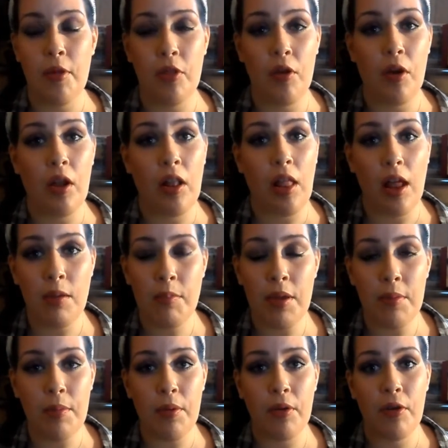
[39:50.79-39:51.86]
but there are a lot
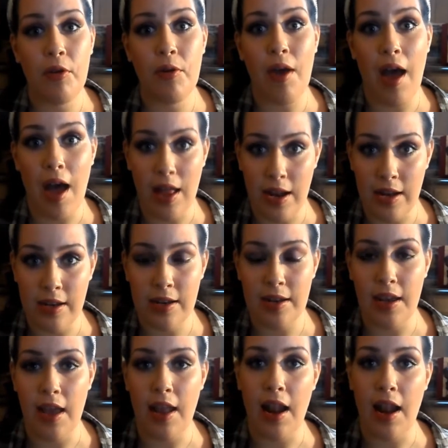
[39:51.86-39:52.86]
of people who hadn't,